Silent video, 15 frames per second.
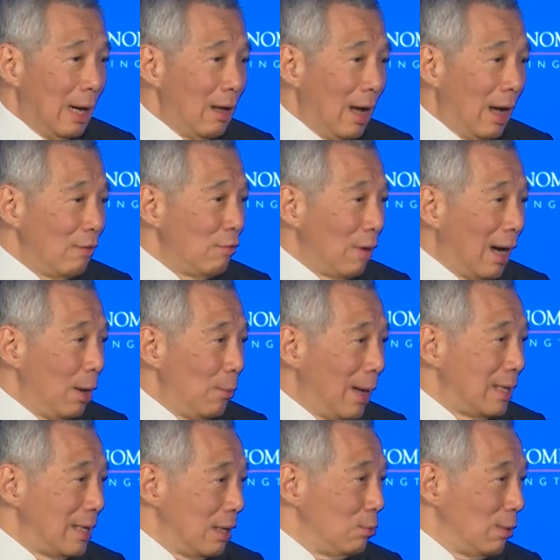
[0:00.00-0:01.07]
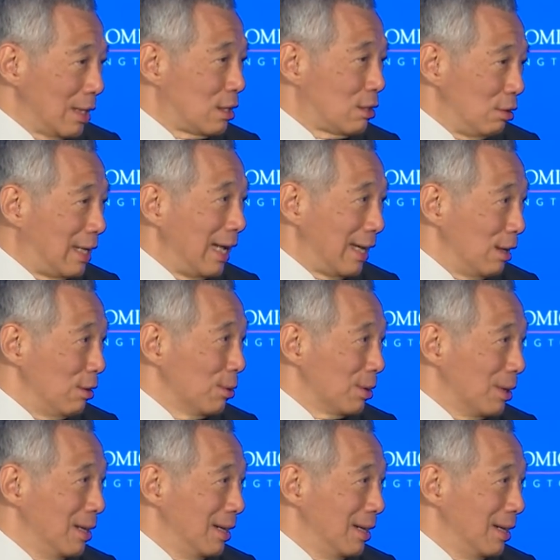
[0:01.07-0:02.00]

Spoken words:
I went in once to take a look.